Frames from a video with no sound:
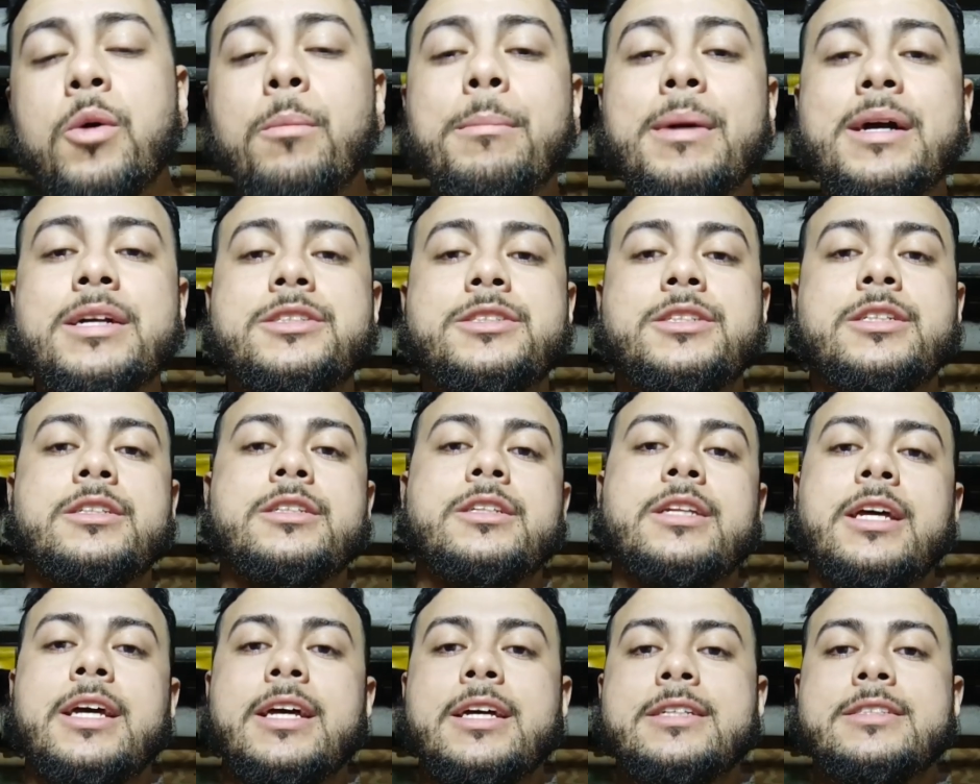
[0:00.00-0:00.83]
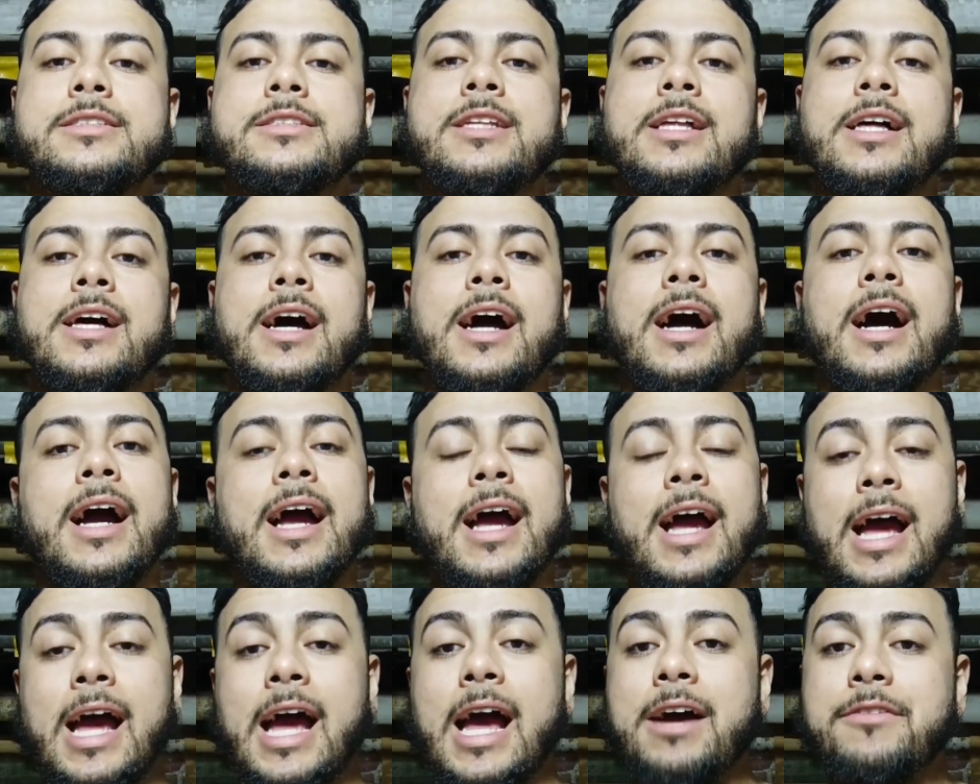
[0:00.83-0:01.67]
mention is that I
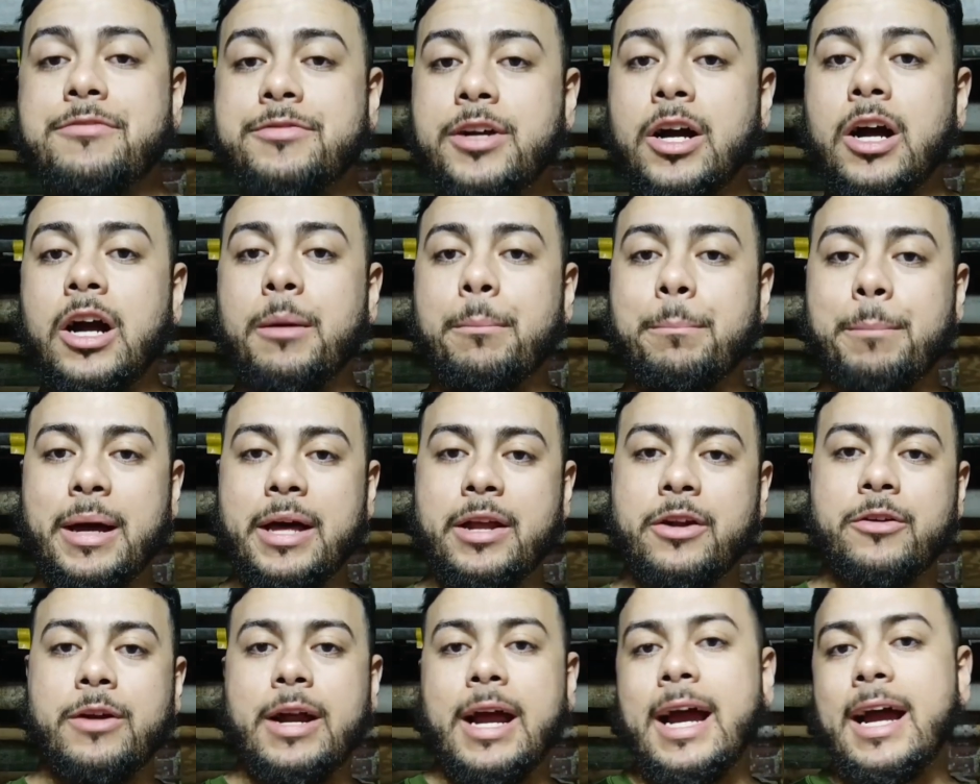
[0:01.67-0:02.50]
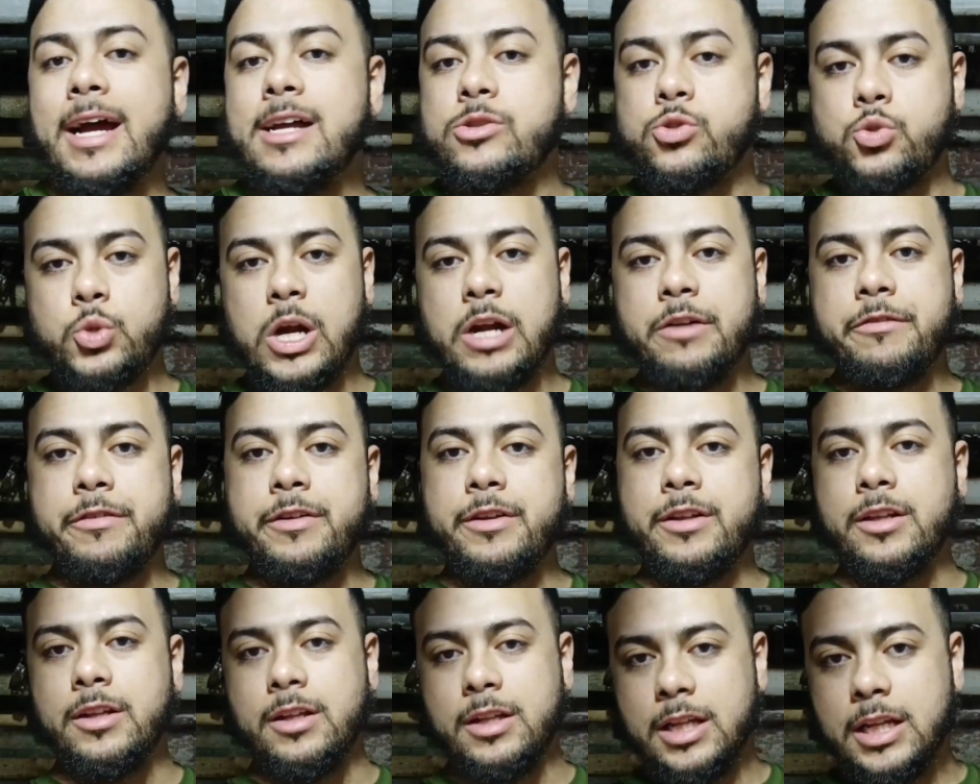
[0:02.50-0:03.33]
have gotten better at
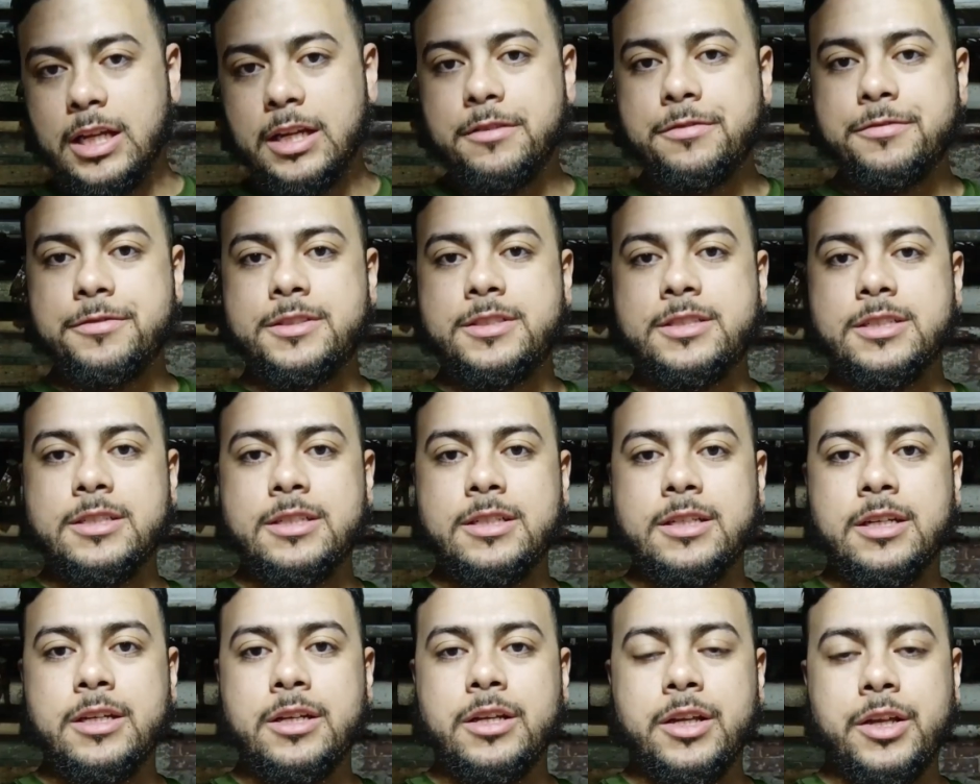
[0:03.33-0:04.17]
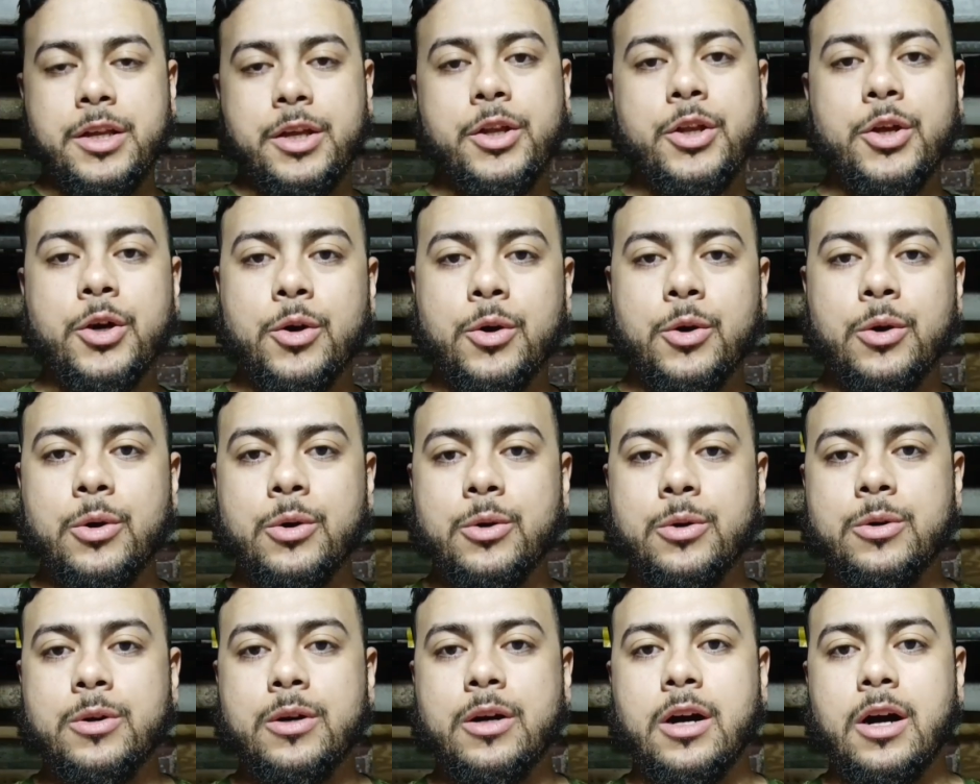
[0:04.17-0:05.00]
driving the lift,
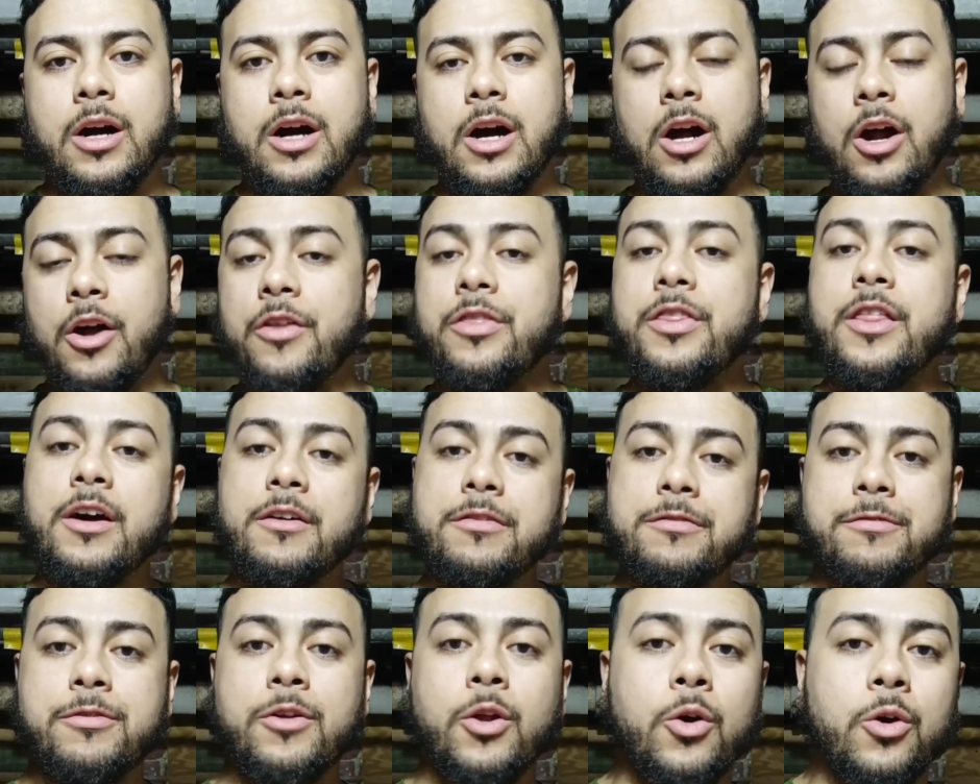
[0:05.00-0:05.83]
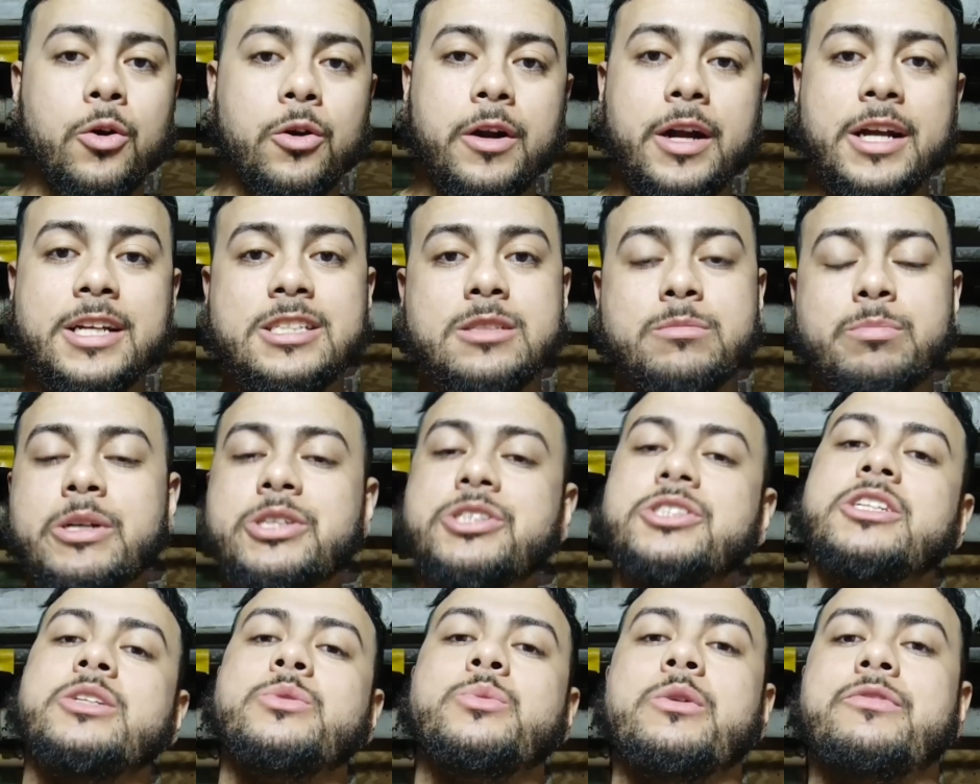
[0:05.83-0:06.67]
on the floor,
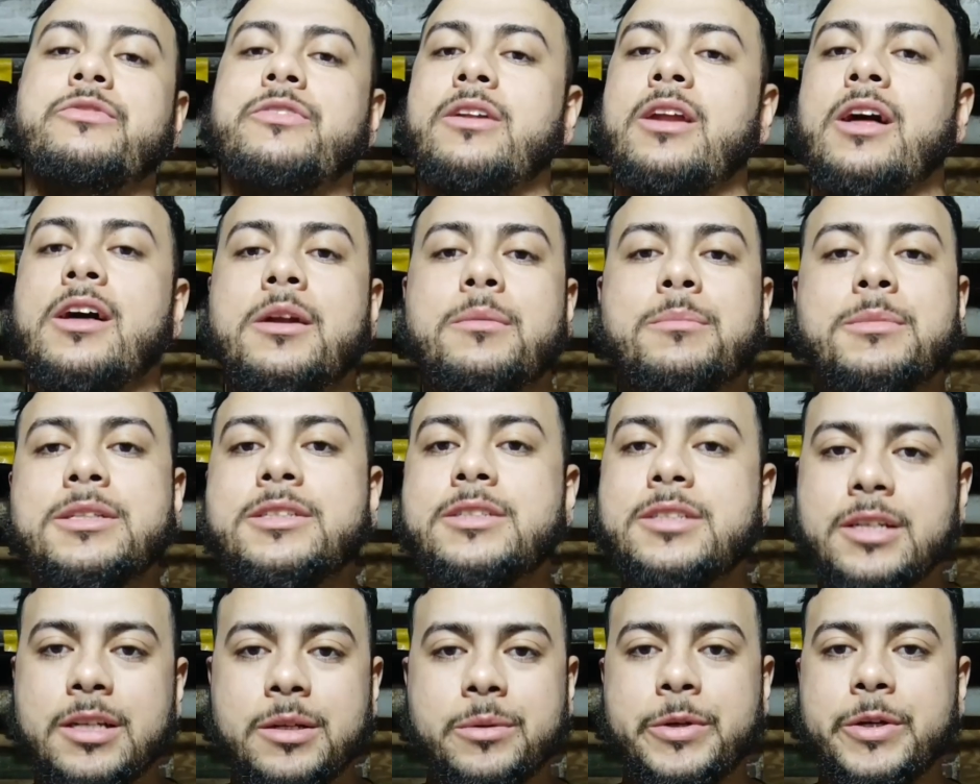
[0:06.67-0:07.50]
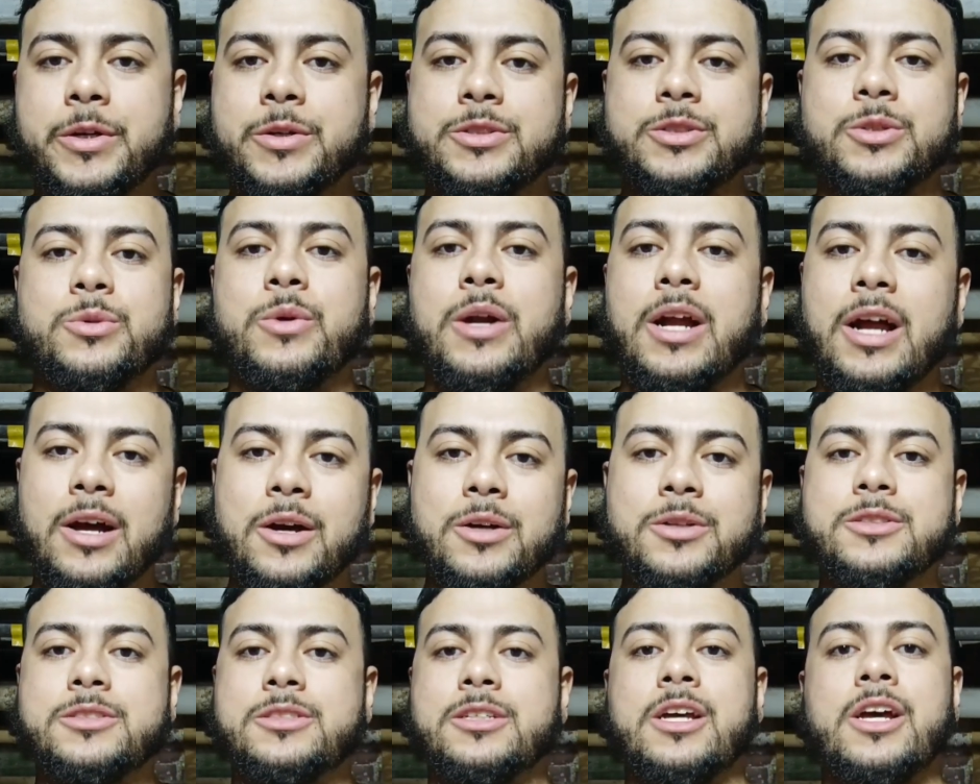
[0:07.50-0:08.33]
especially with a lot of materials
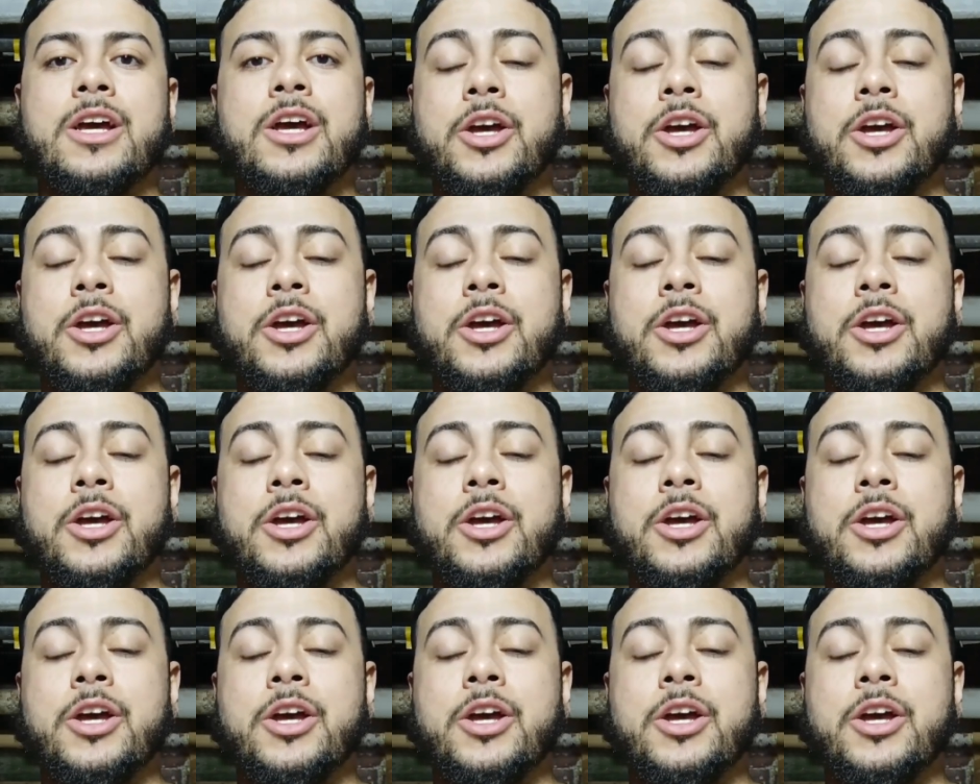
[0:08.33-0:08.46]
around,